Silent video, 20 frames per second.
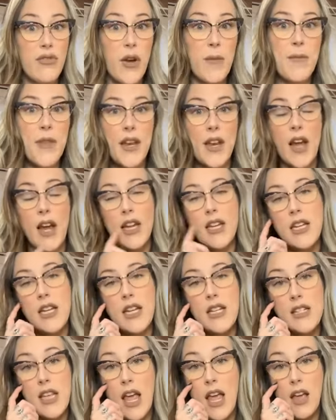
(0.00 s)
from the
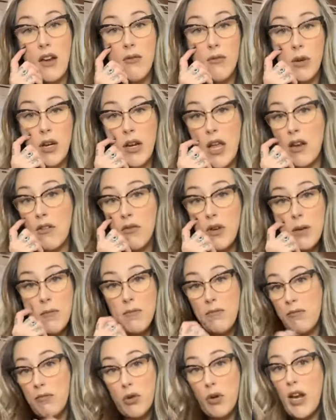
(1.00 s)
90s and, re- and
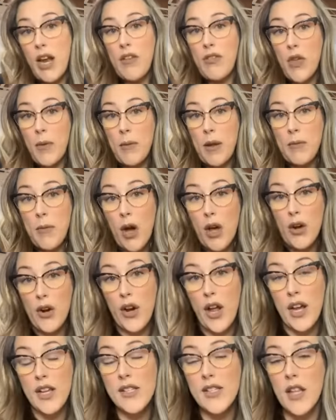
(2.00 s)
recreate them and
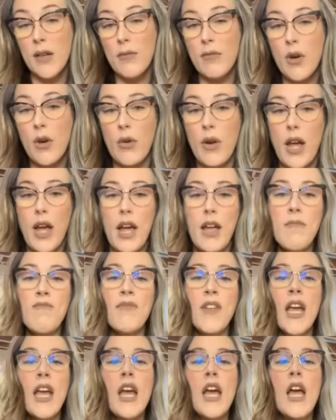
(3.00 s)
modernize them, okay?
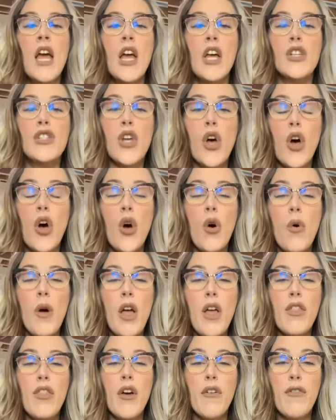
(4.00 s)

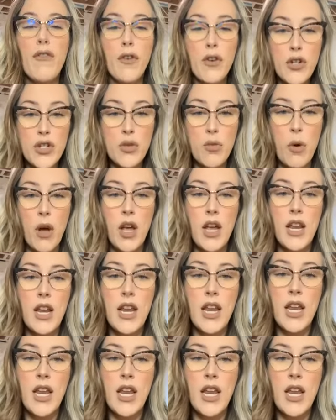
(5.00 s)
So the first one